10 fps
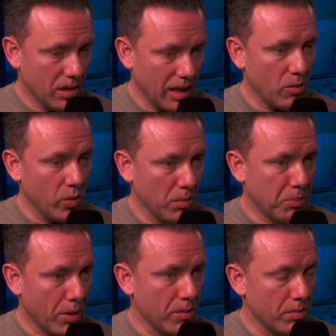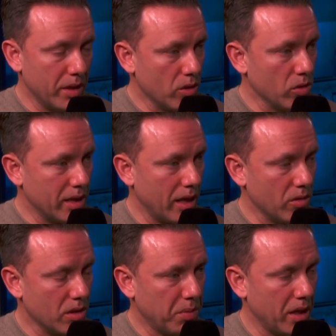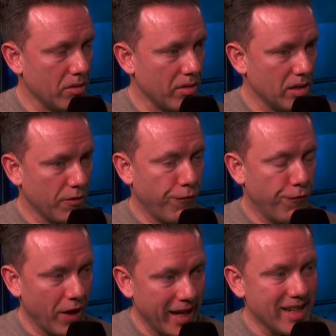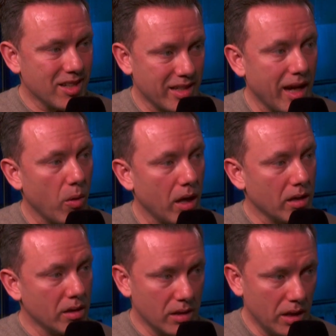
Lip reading: That will probably go down as Peter Wright's finest hour.